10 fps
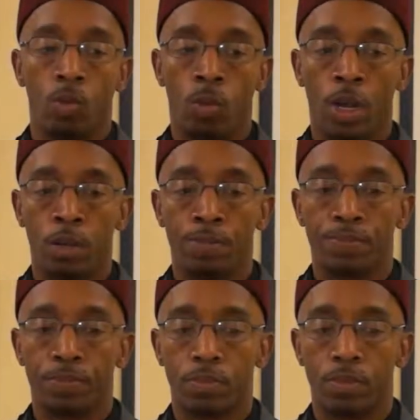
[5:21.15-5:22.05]
Well,
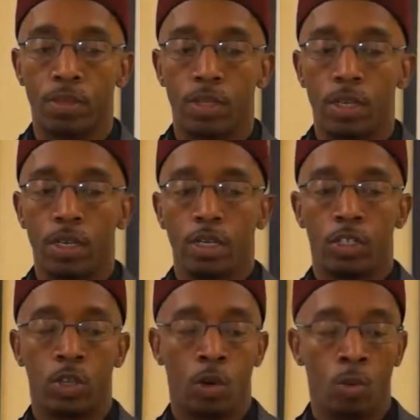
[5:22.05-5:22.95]

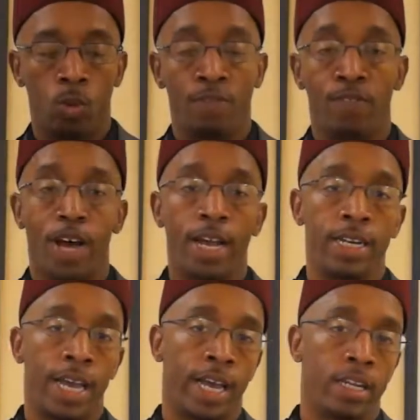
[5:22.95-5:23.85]
so we
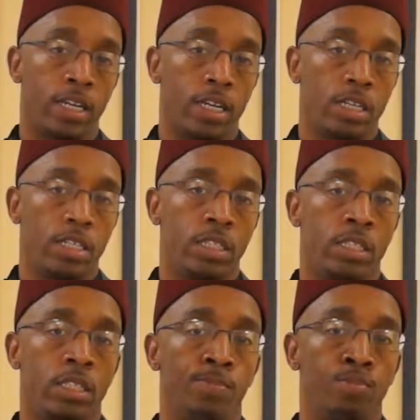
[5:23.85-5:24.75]
find that
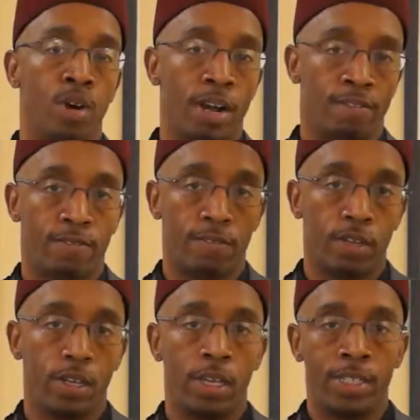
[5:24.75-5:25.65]
the breath
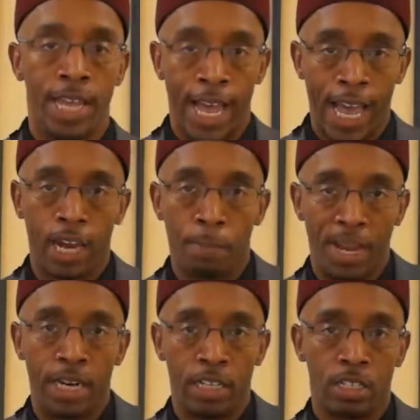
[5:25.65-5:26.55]
is the
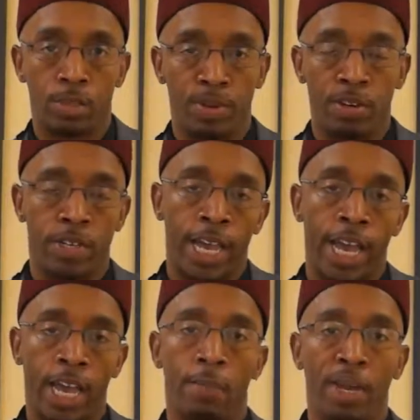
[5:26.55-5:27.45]
animating spirit,
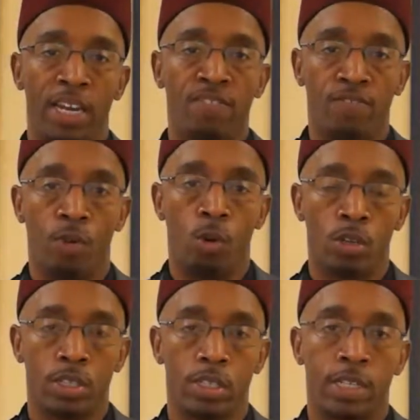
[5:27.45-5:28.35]
that animating
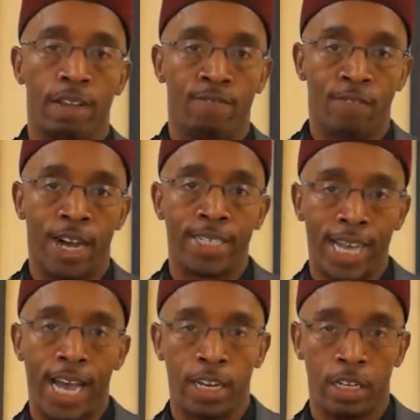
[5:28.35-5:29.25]
force, that
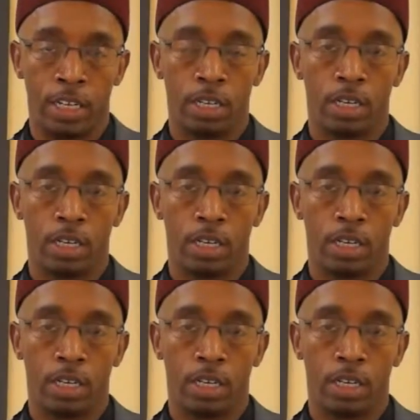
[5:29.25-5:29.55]
vitality